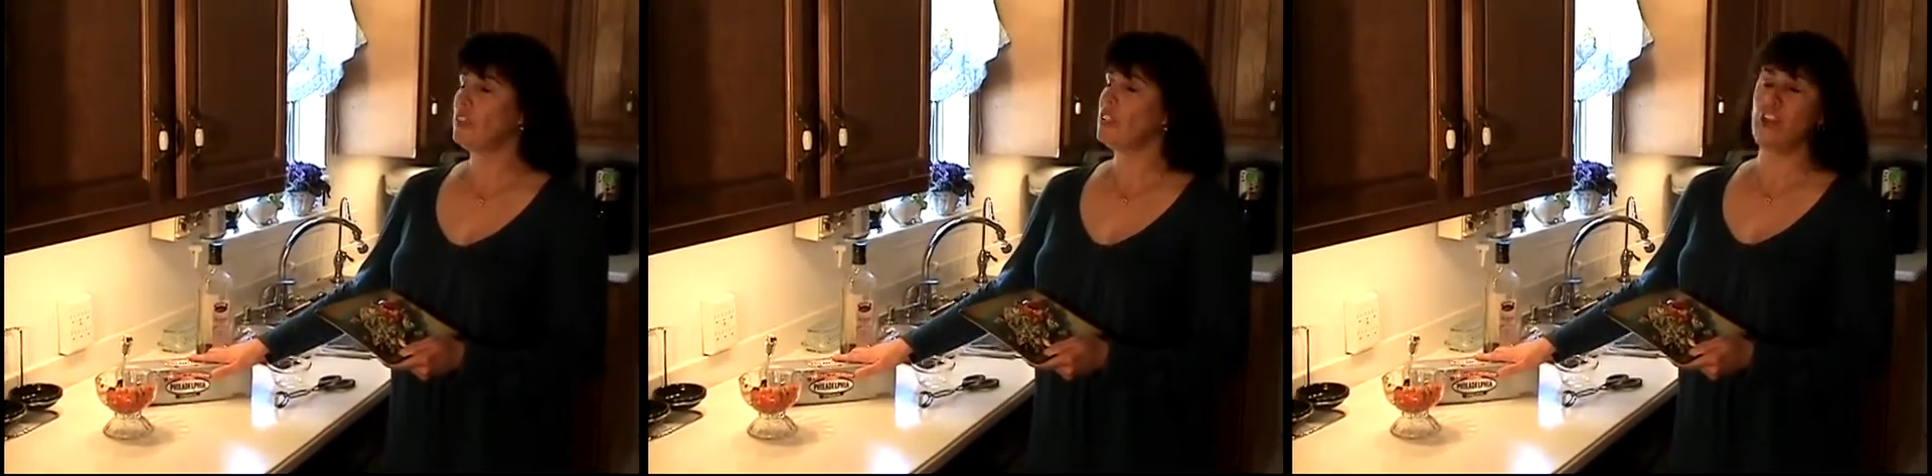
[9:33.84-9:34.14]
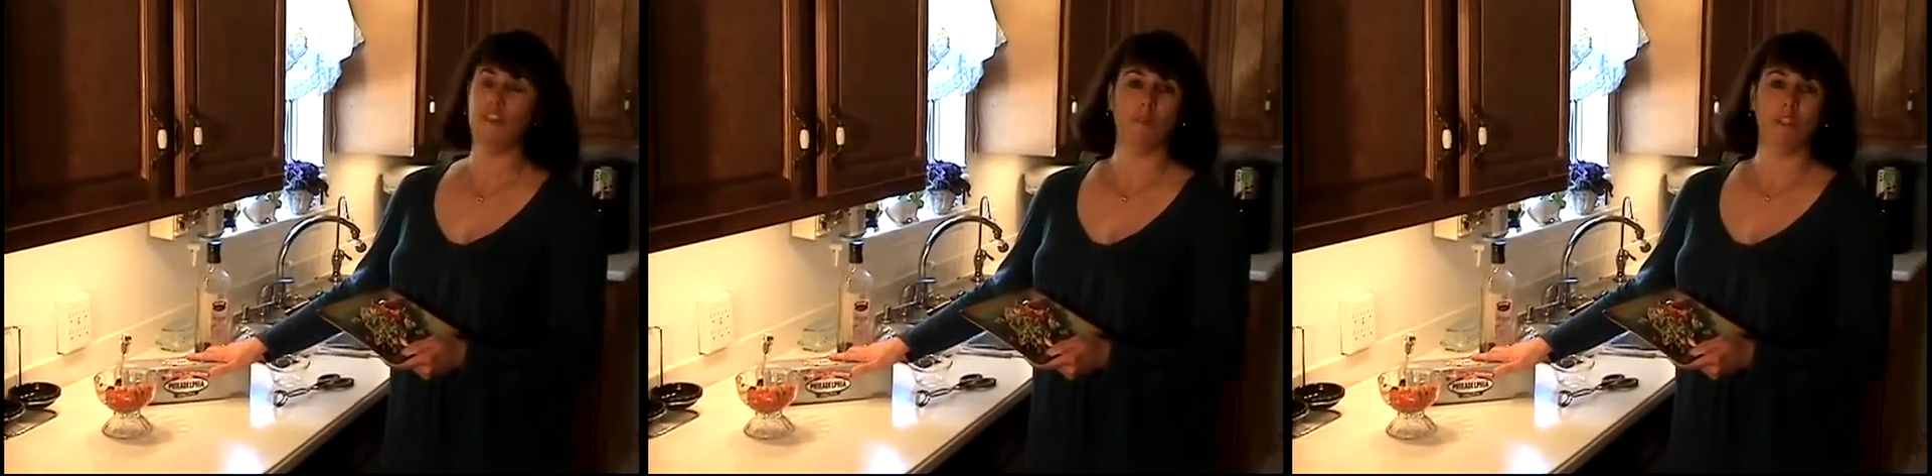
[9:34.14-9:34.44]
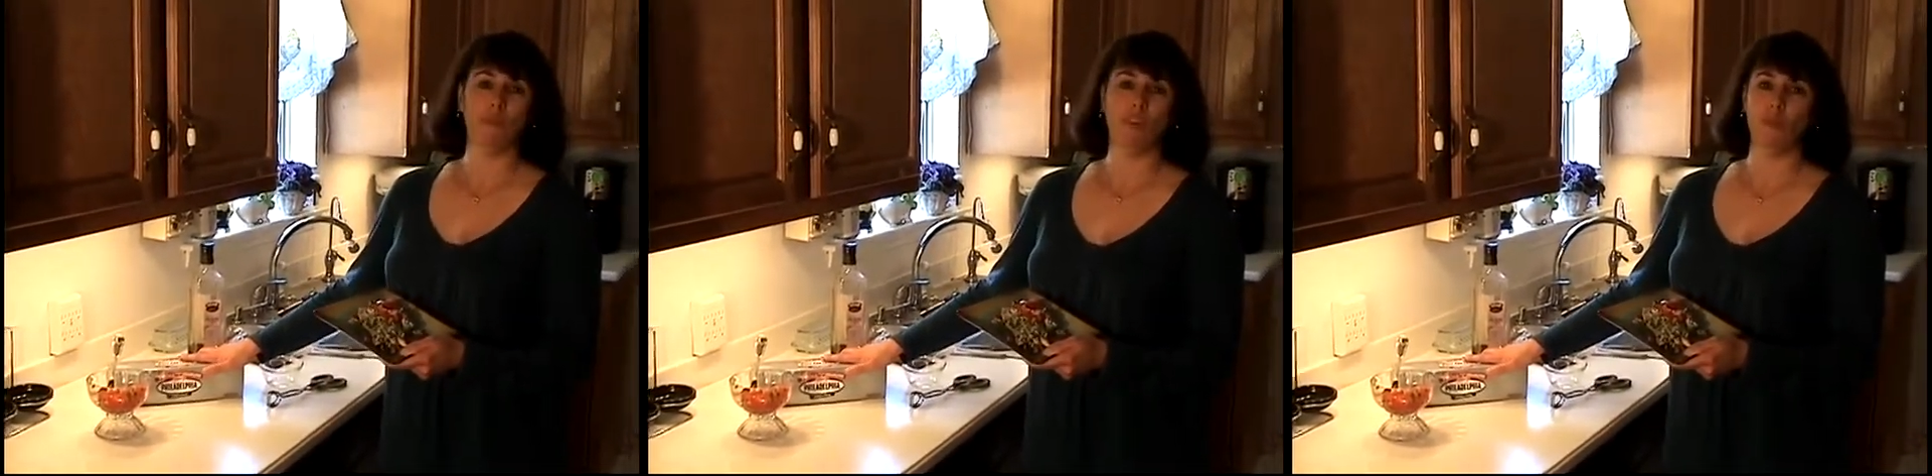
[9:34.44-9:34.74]
would love to
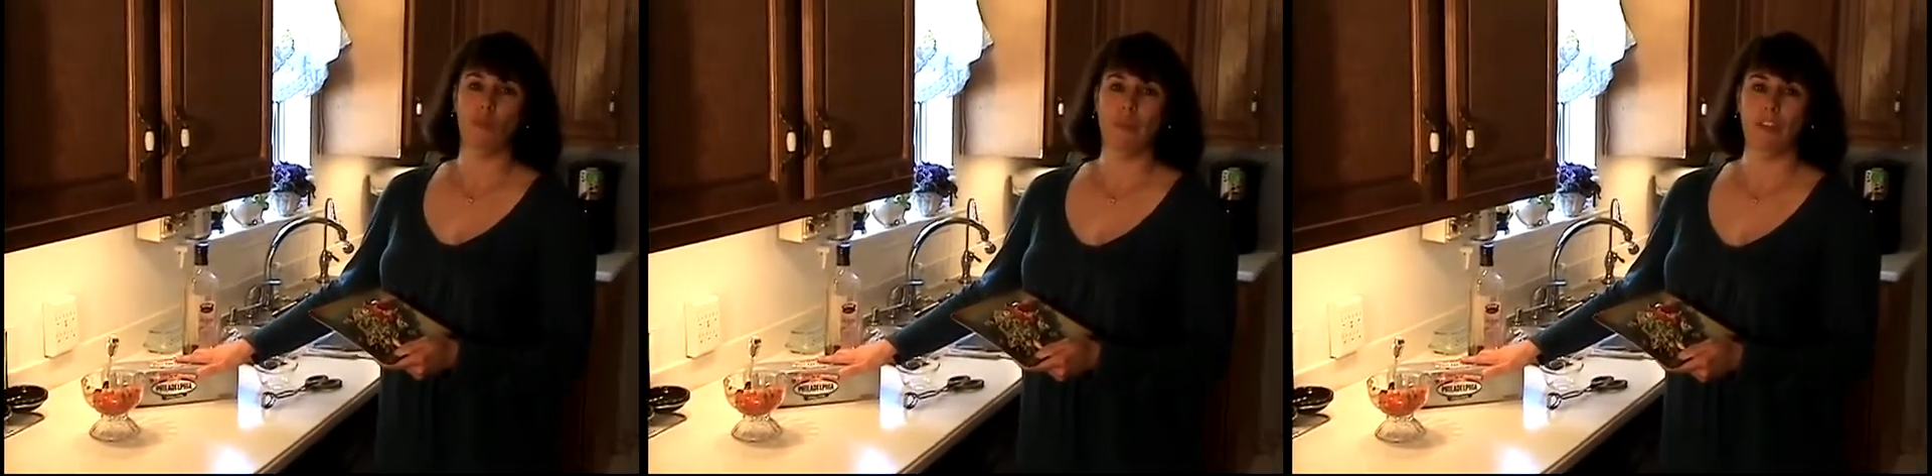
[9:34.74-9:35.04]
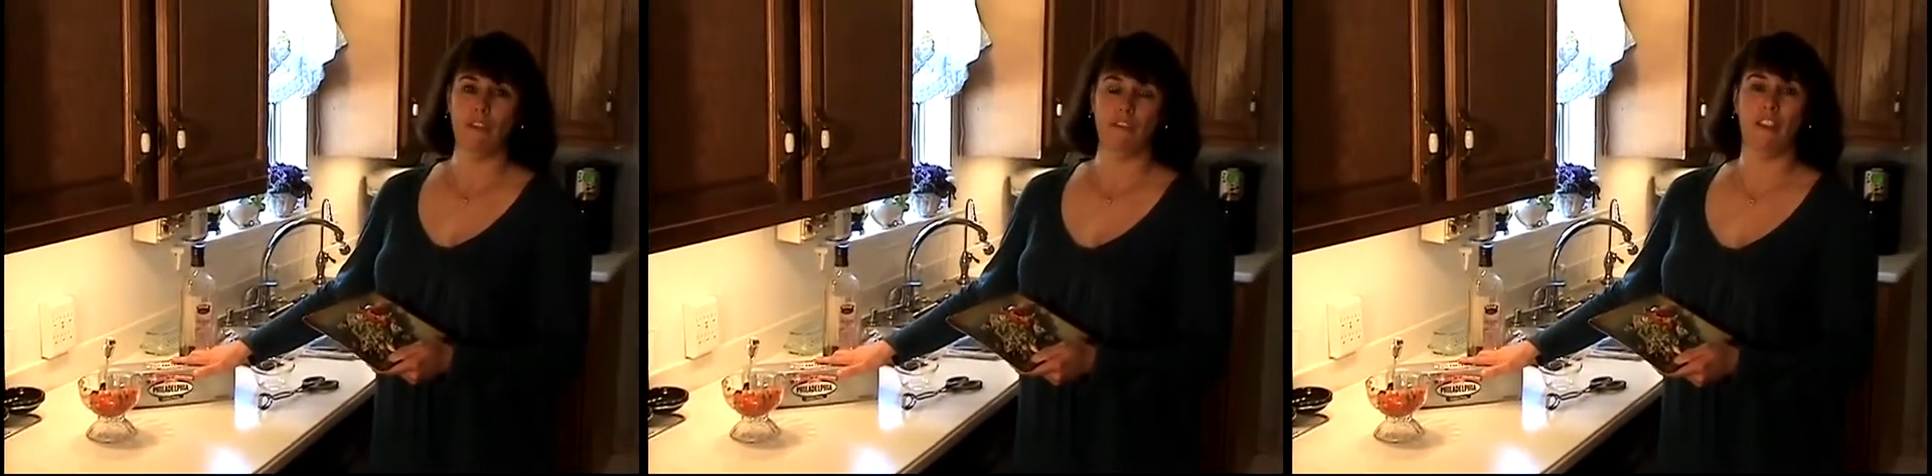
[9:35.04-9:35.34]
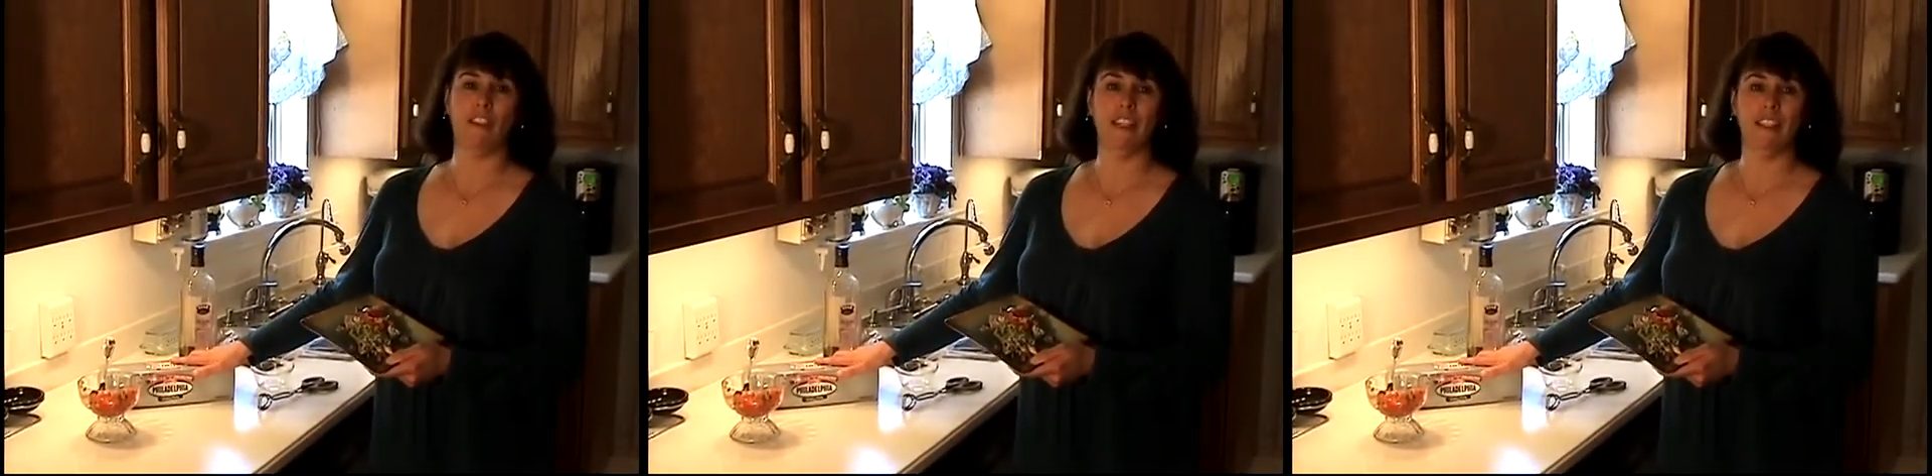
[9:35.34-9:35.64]
be a real woman of
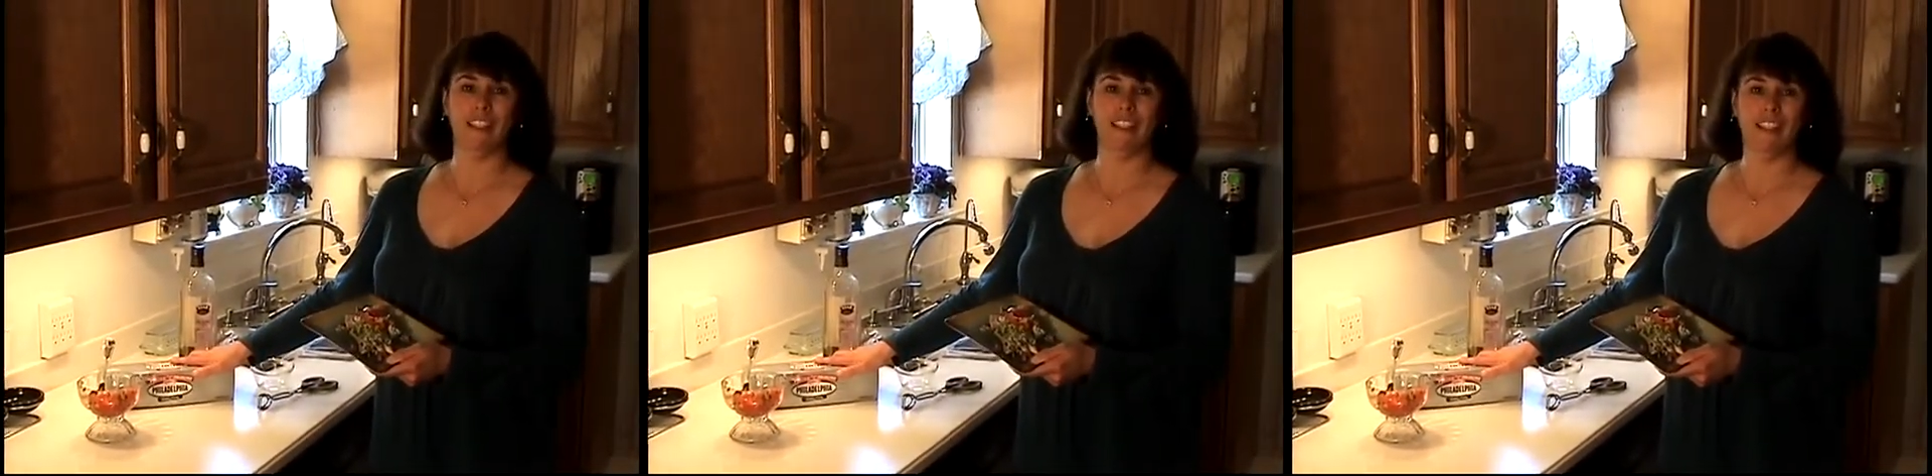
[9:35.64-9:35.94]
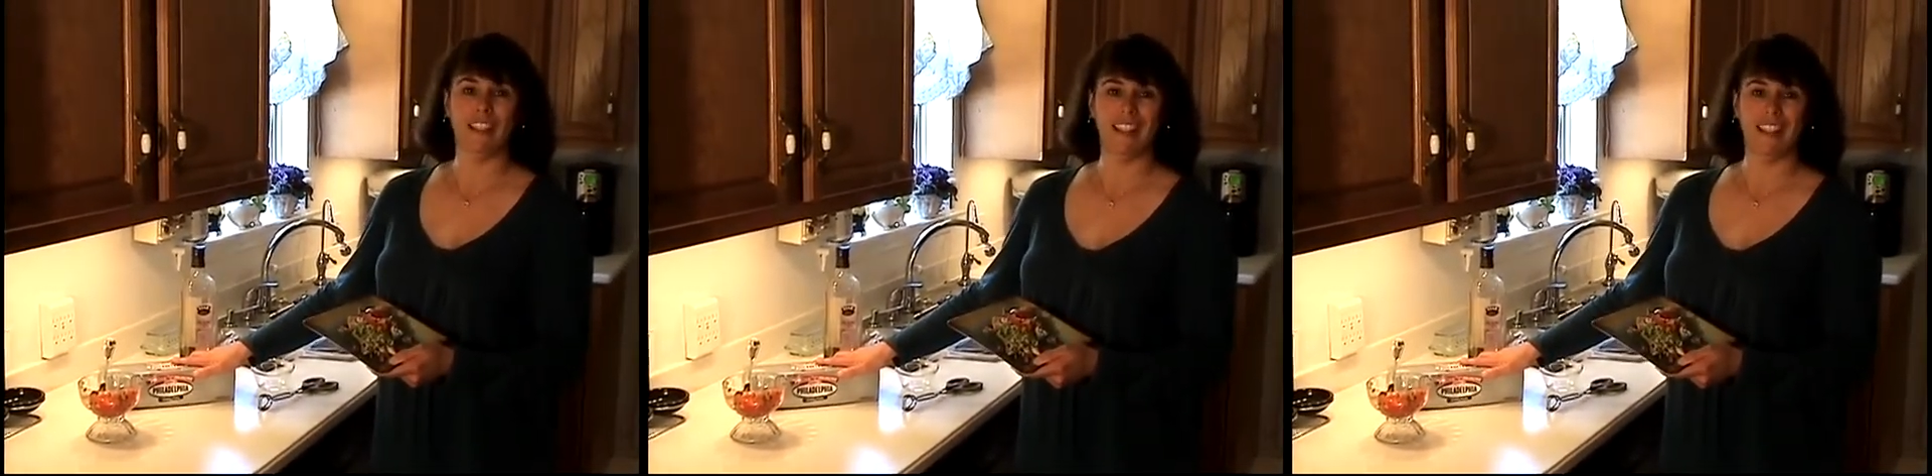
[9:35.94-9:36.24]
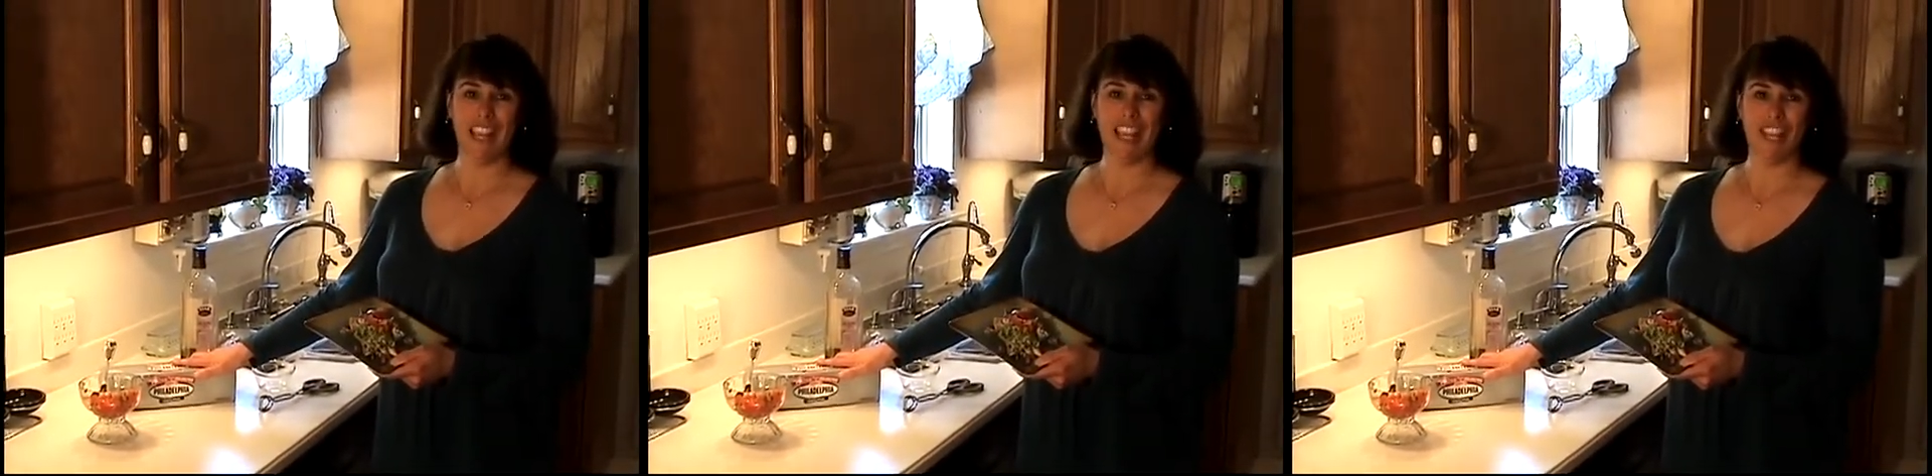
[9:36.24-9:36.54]
Philly.
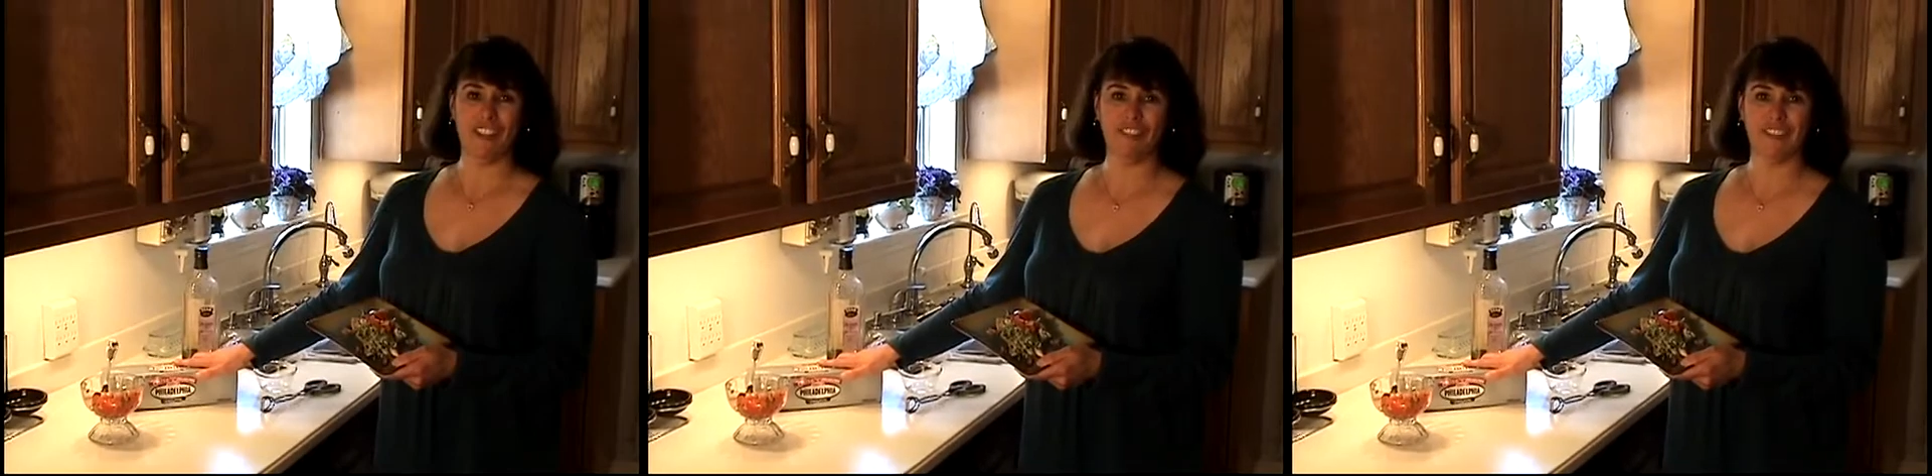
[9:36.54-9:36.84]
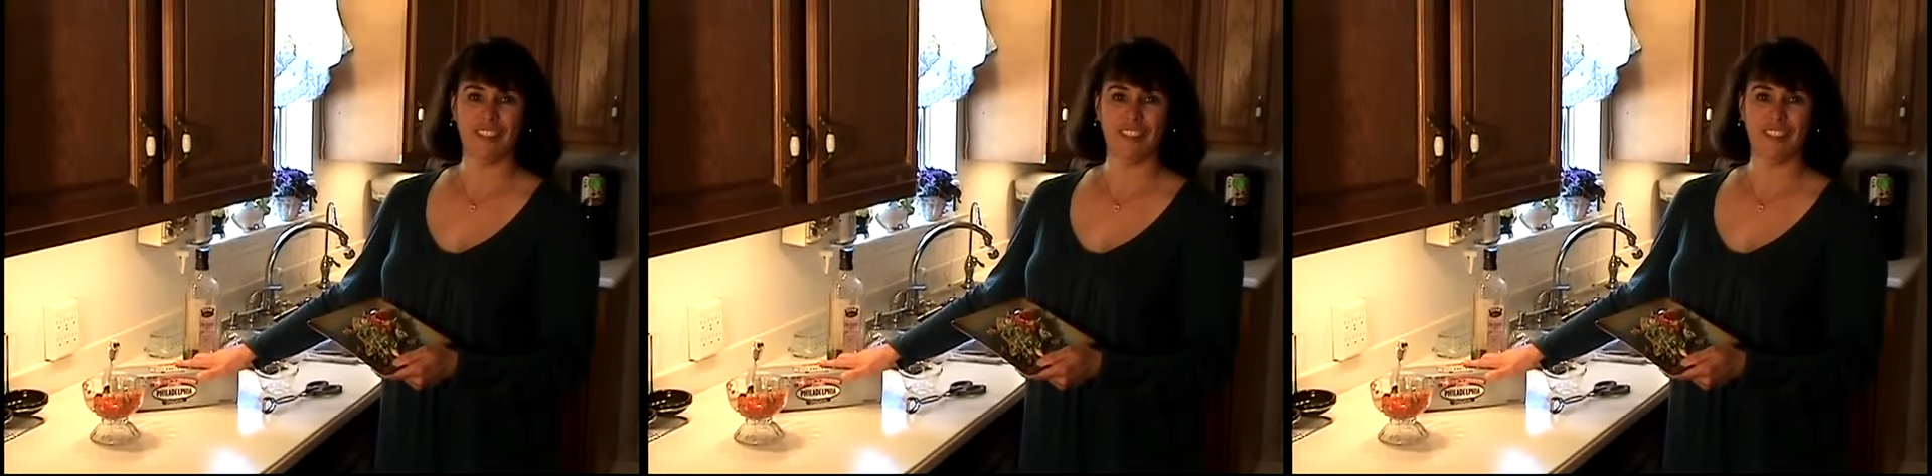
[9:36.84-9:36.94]
Thank you.